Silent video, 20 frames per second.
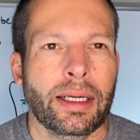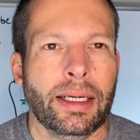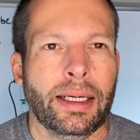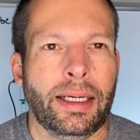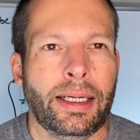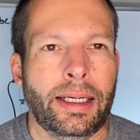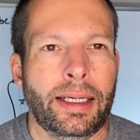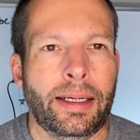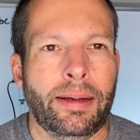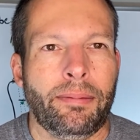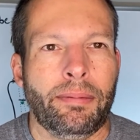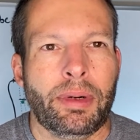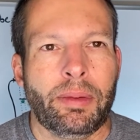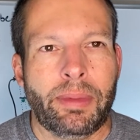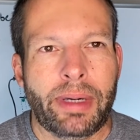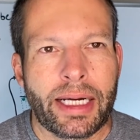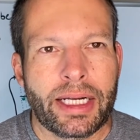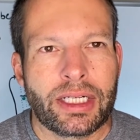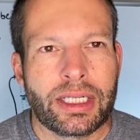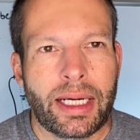but
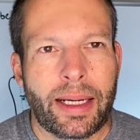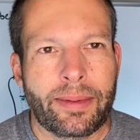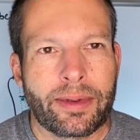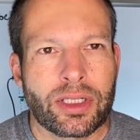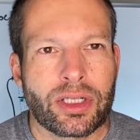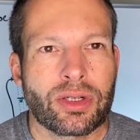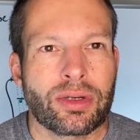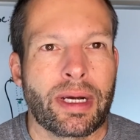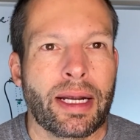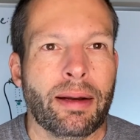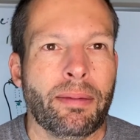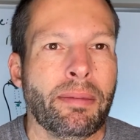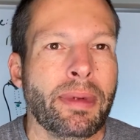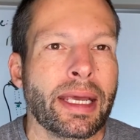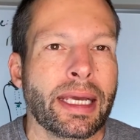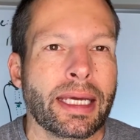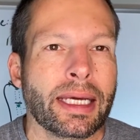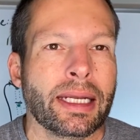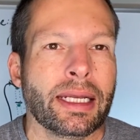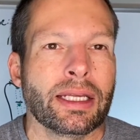my job is to try to
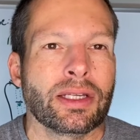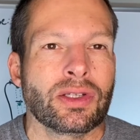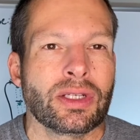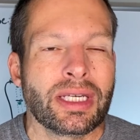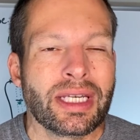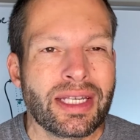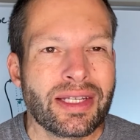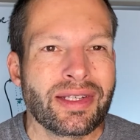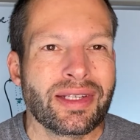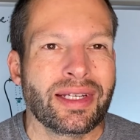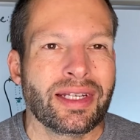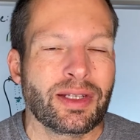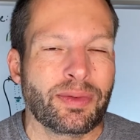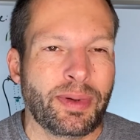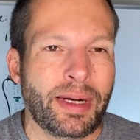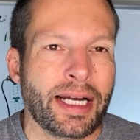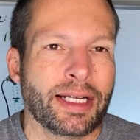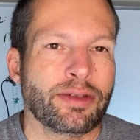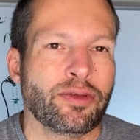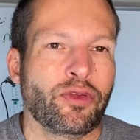make it as easy as
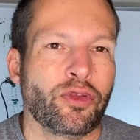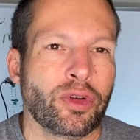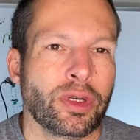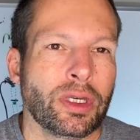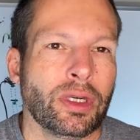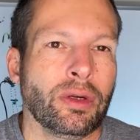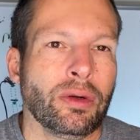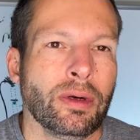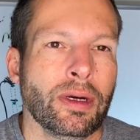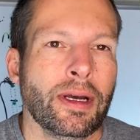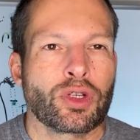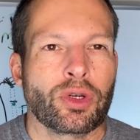possible for you.